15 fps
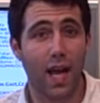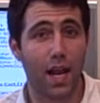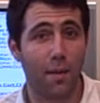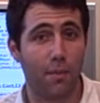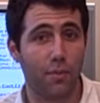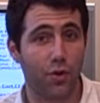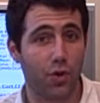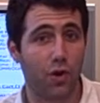and
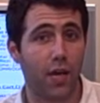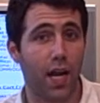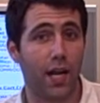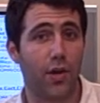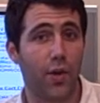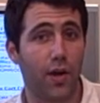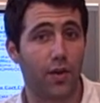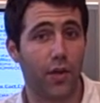I'm sure a lot of
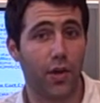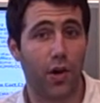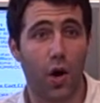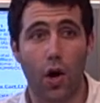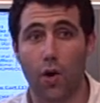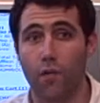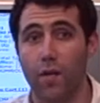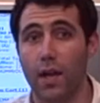you out there
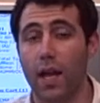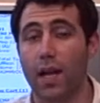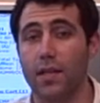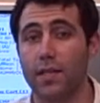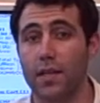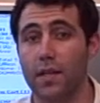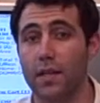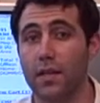aren't
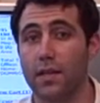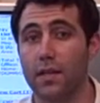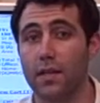realizing